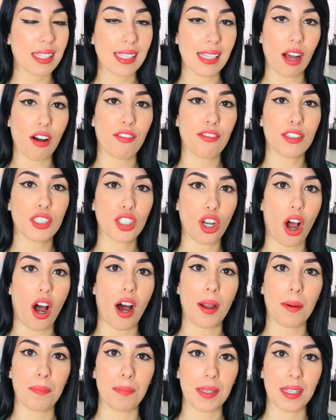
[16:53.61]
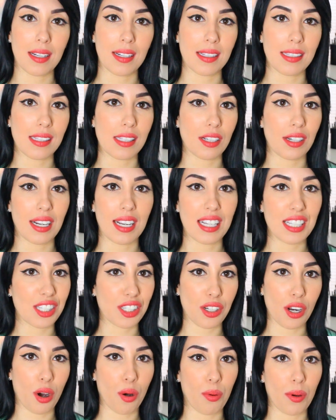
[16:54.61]
self-taught because there
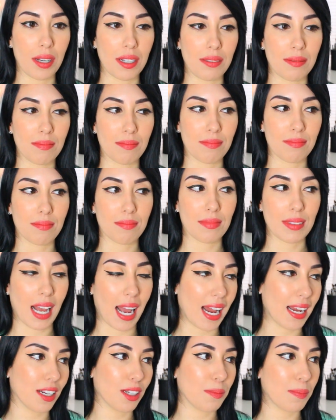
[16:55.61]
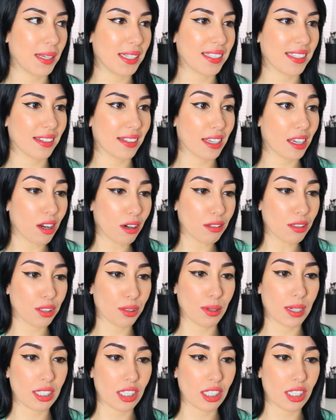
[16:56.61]
is no one that I could basically go to.